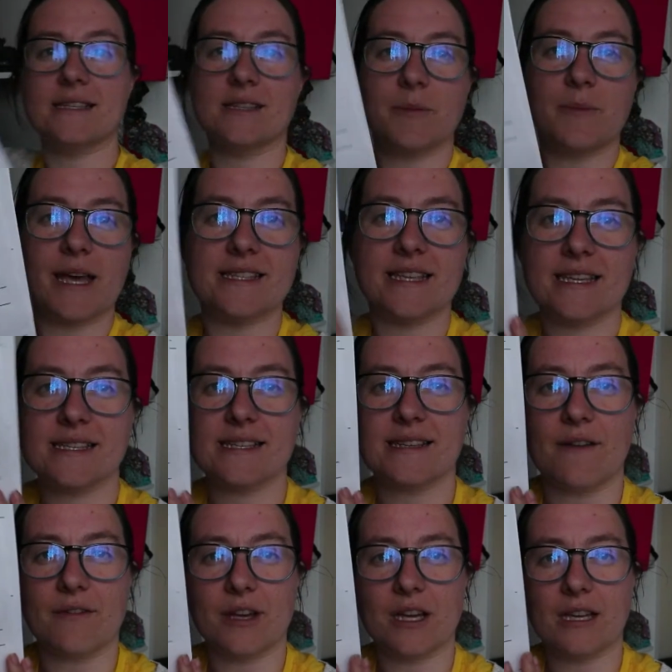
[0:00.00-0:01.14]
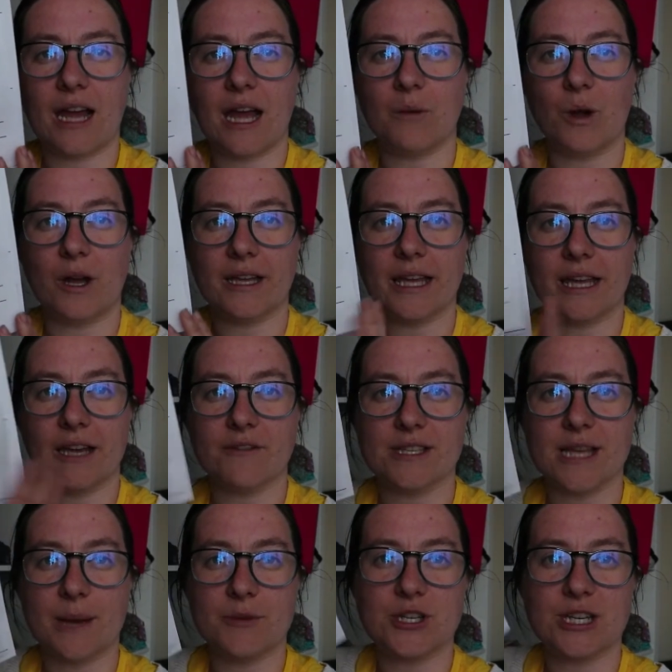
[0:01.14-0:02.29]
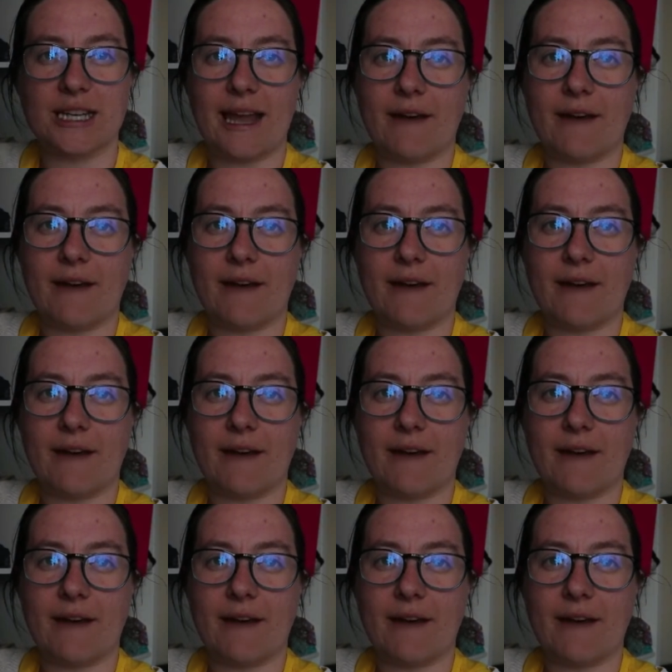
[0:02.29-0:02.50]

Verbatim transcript: So Bessie is seven and working at a reception